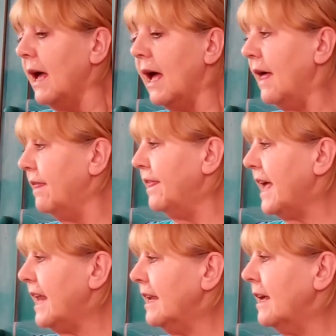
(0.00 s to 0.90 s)
And
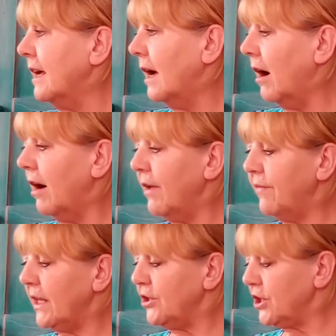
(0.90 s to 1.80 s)
then I
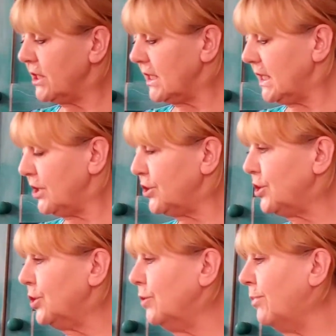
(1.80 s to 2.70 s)
ventured
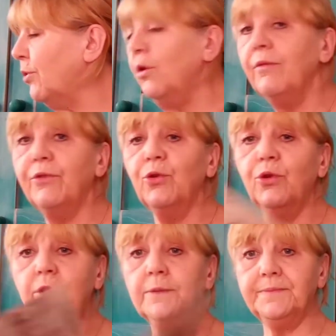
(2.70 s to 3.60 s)
into Paula Vaughan